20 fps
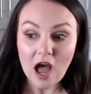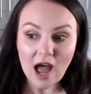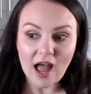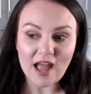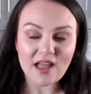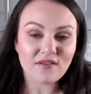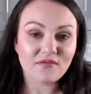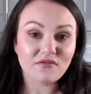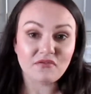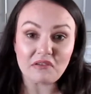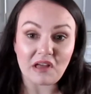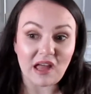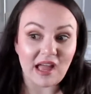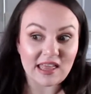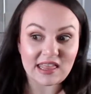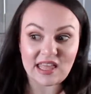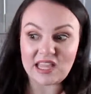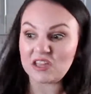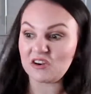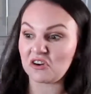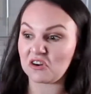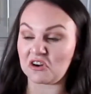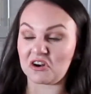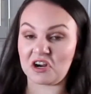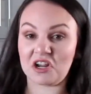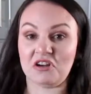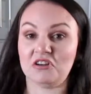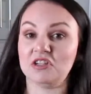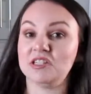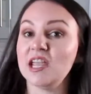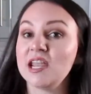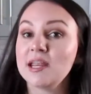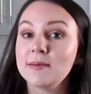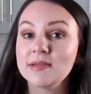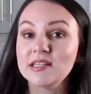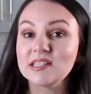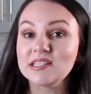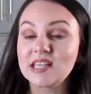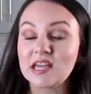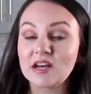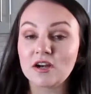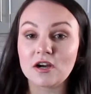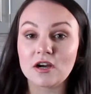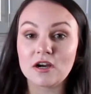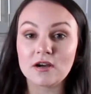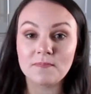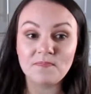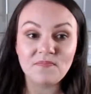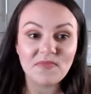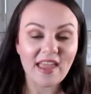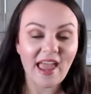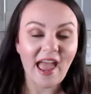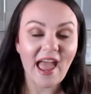I like it on our entertainment center,